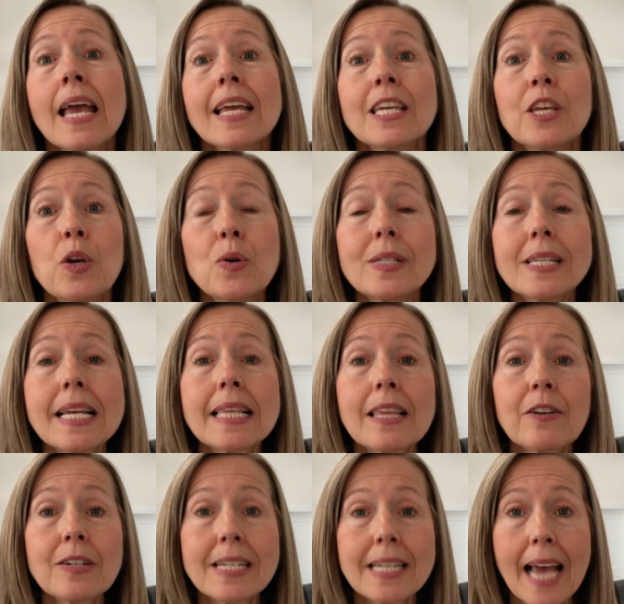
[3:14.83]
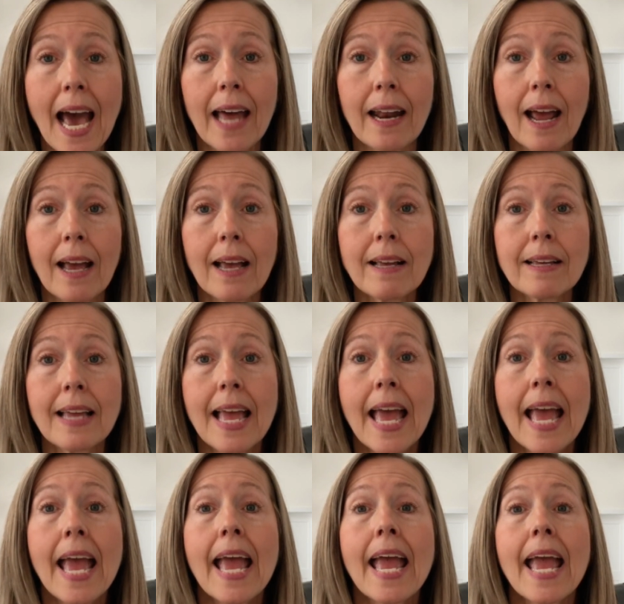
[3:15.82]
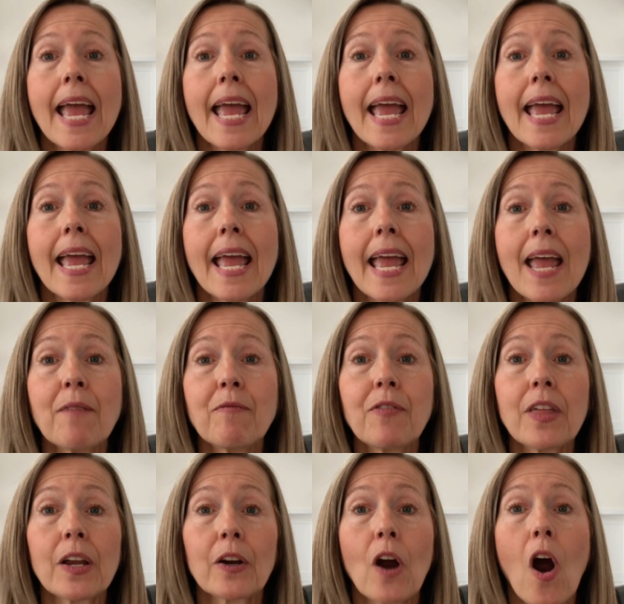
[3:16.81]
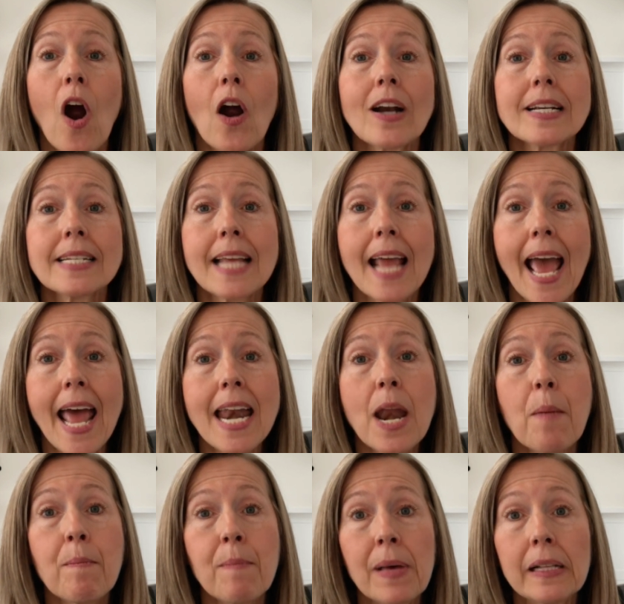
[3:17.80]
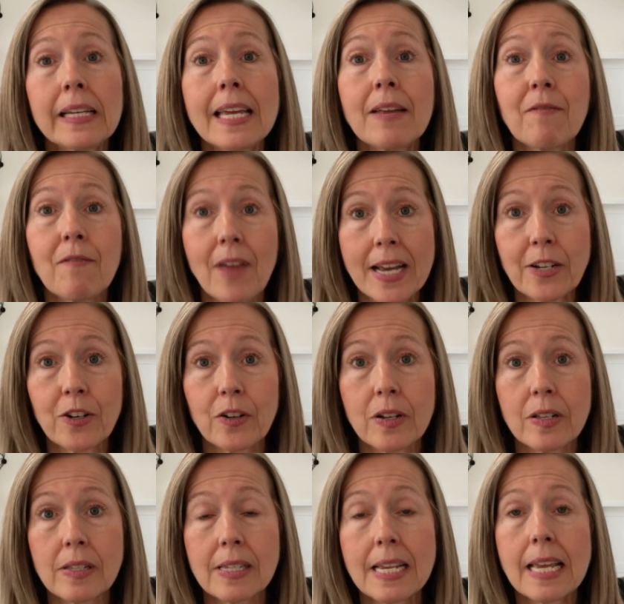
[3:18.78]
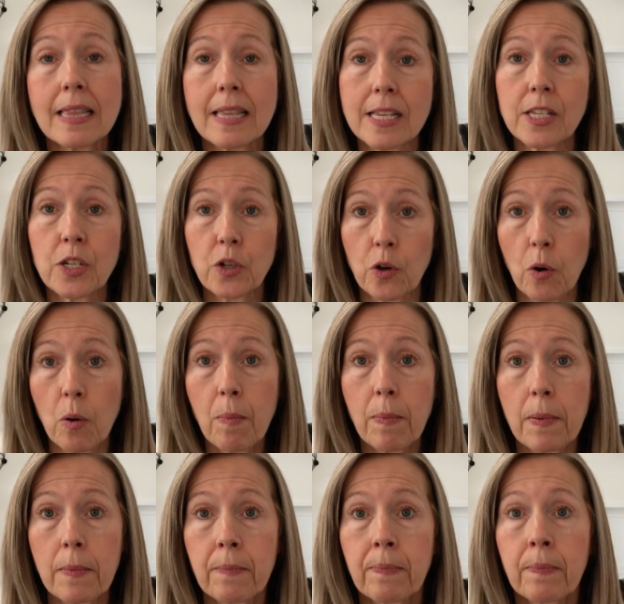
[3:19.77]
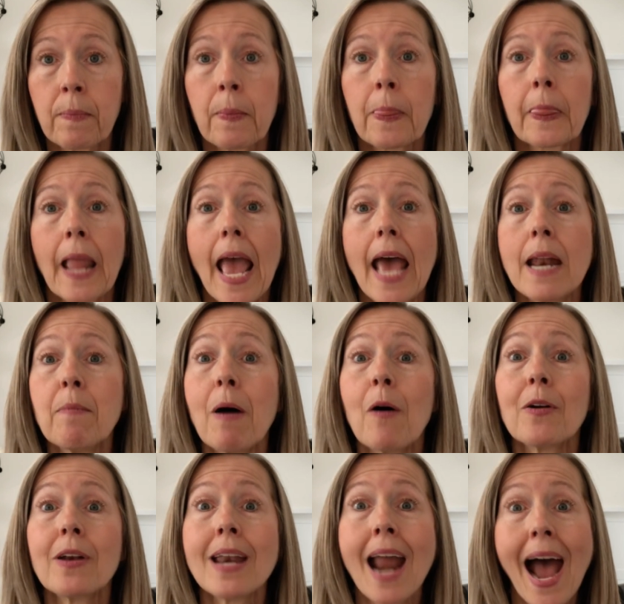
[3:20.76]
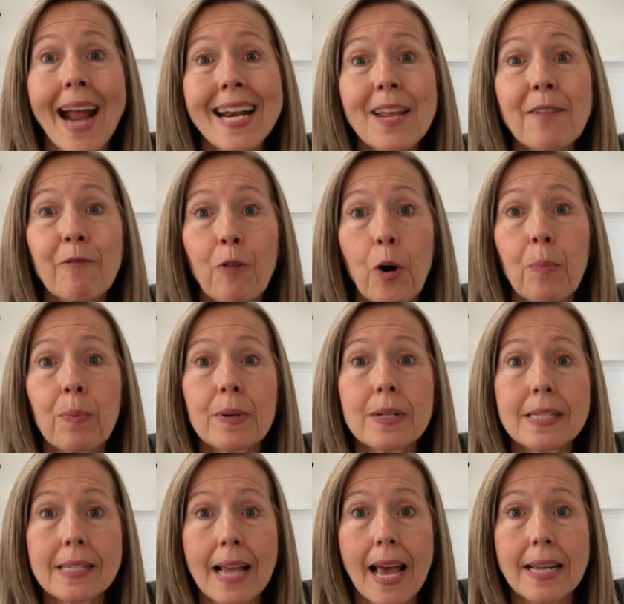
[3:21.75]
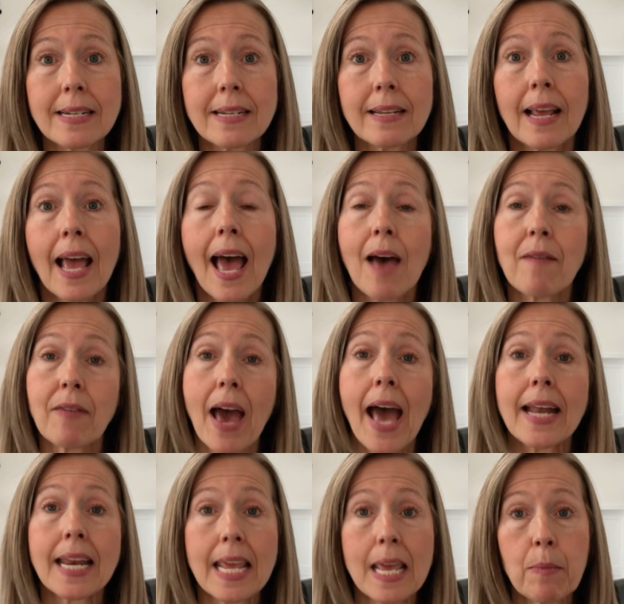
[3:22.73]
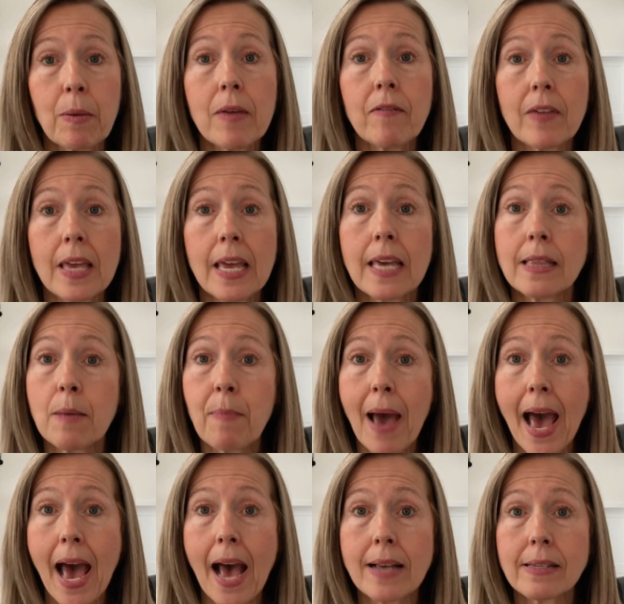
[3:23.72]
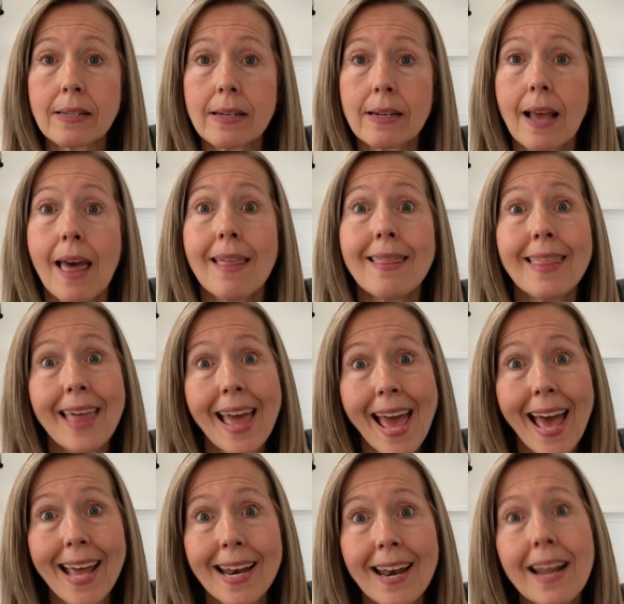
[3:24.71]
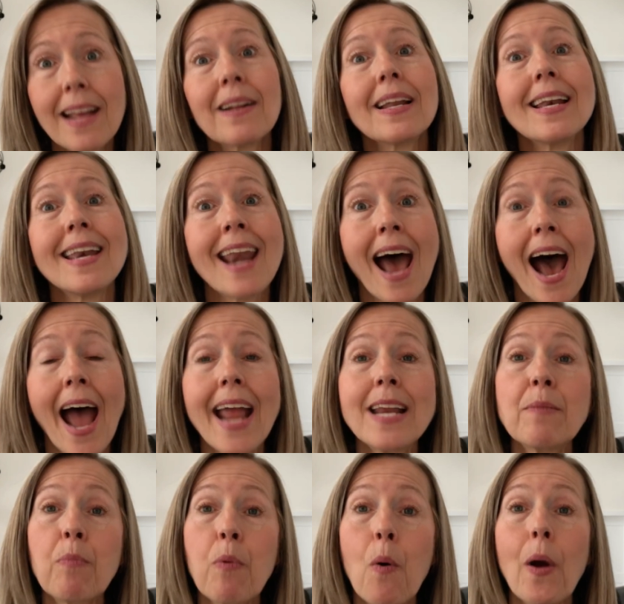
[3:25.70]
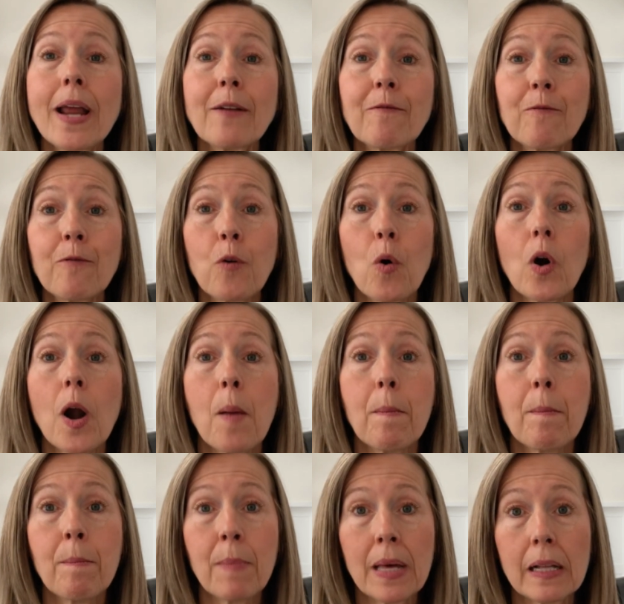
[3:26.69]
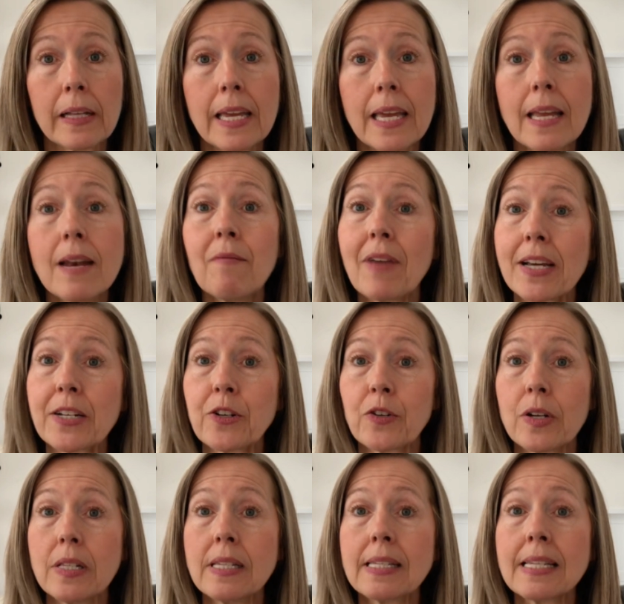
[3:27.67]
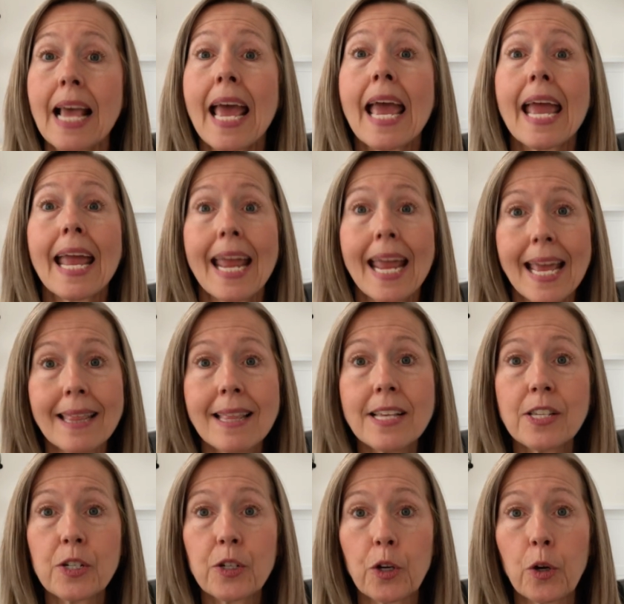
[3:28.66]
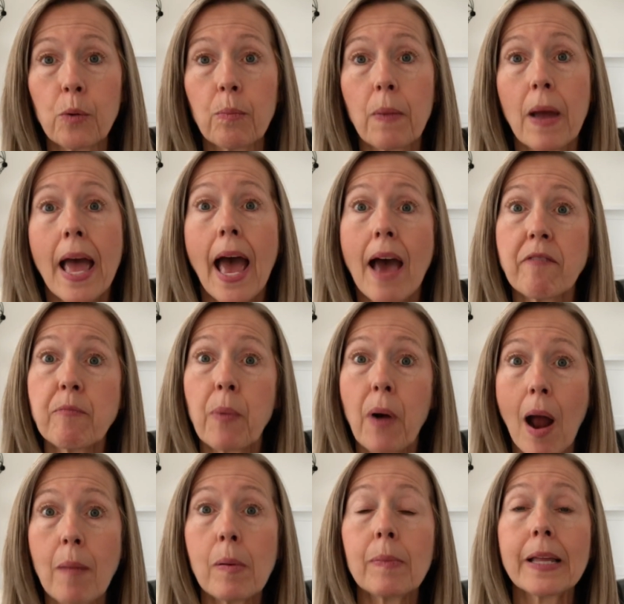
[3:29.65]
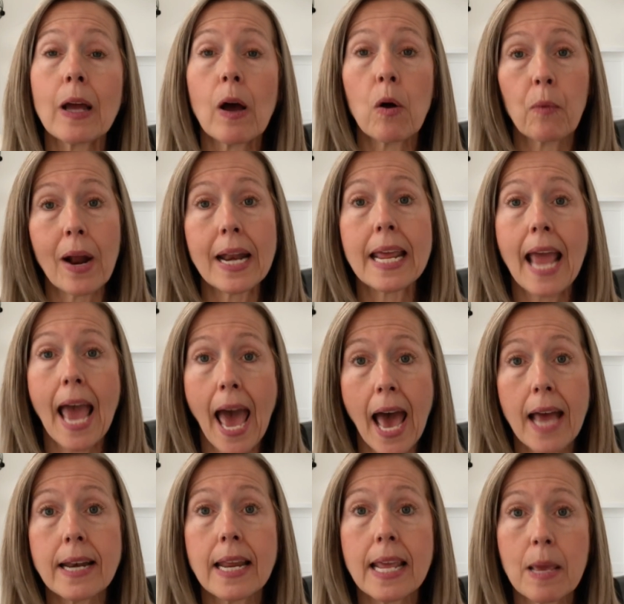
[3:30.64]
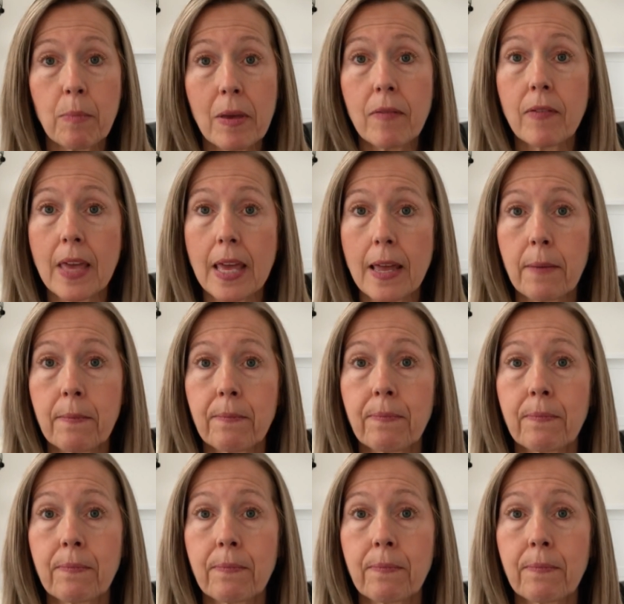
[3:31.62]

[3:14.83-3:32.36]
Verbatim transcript: Using their data, if there are 10 million veterans in this group, and about 94% have had EBV in the past, then 9.4 million veterans in this group have probably already had EBV.